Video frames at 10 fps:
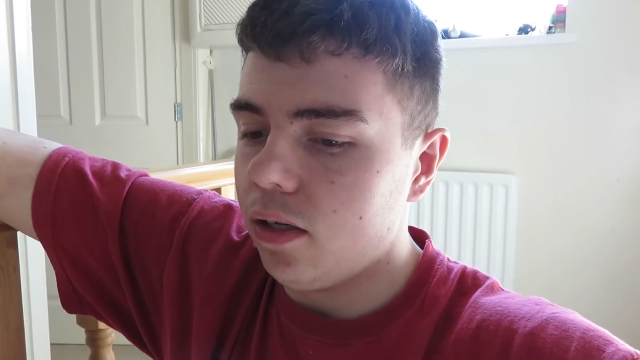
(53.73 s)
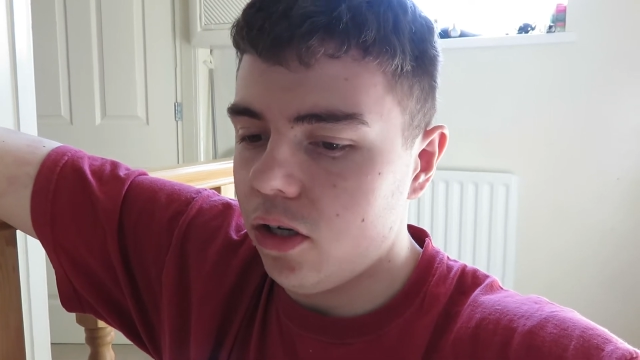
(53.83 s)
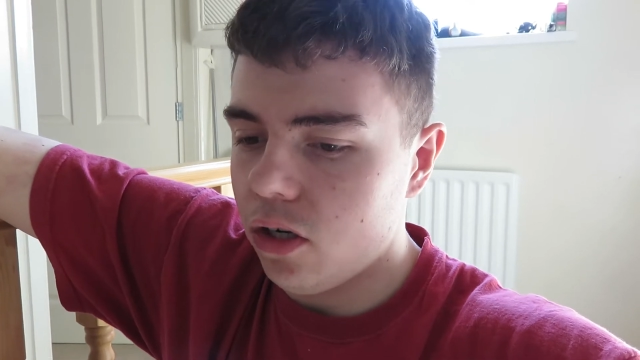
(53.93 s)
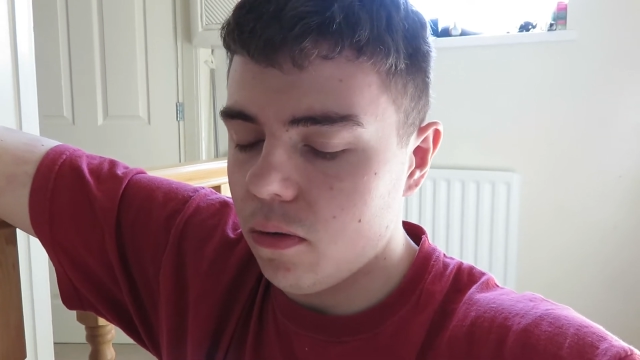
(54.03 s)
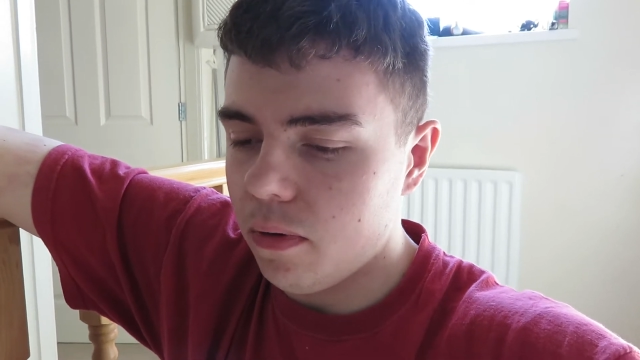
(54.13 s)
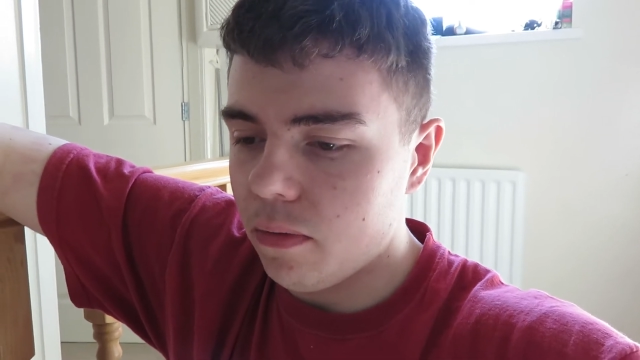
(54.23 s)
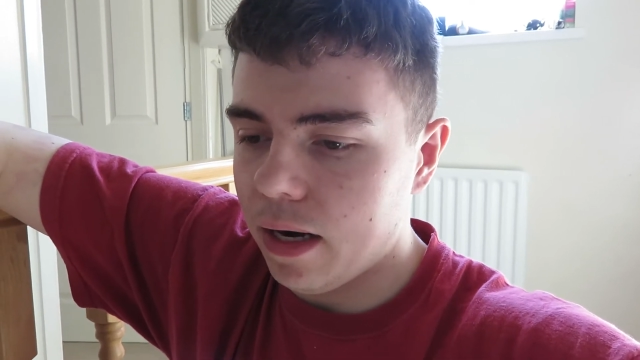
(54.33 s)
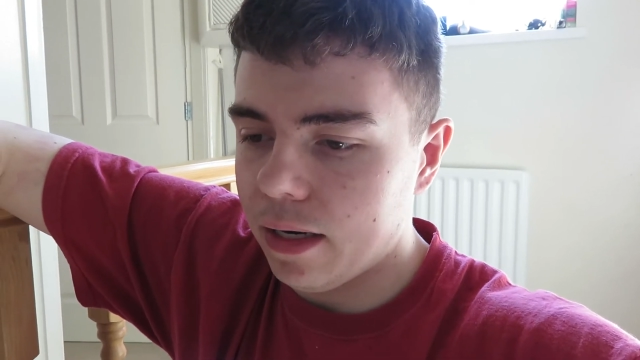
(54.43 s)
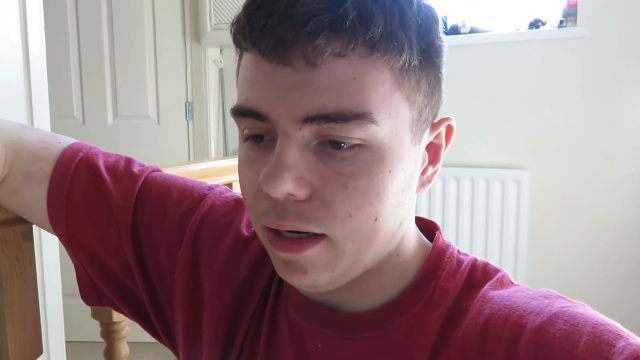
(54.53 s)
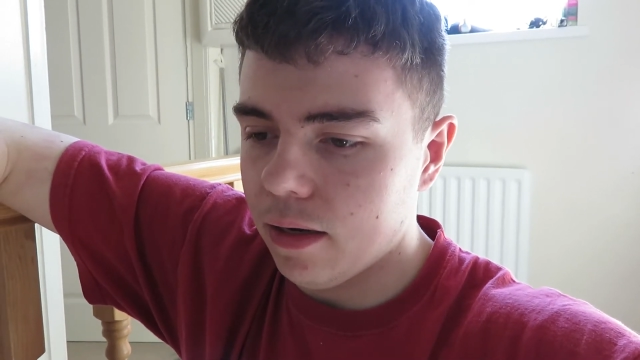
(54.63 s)
and she should be
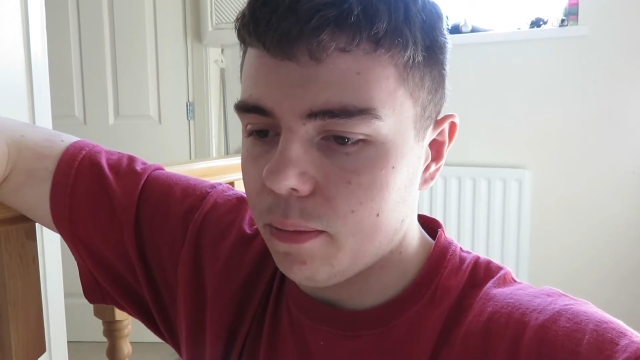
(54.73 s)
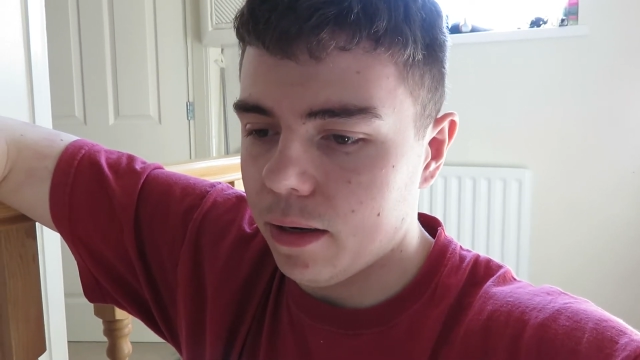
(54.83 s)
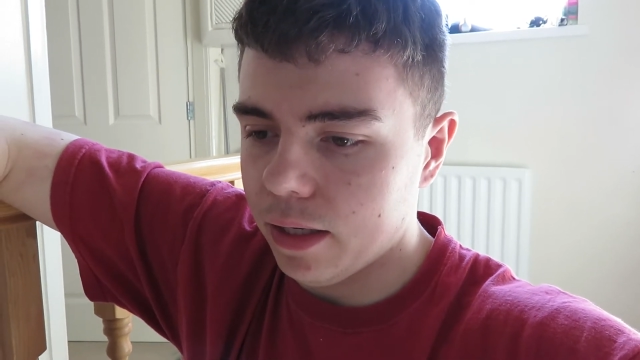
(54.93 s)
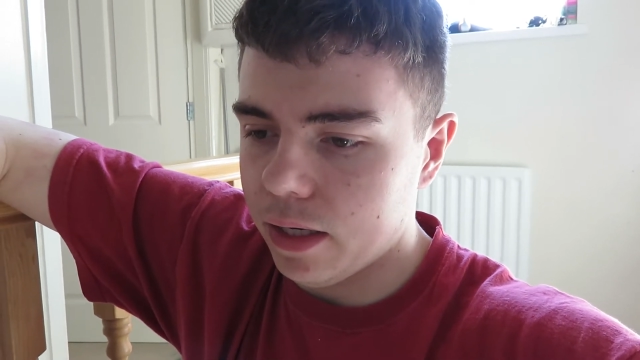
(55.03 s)
around here by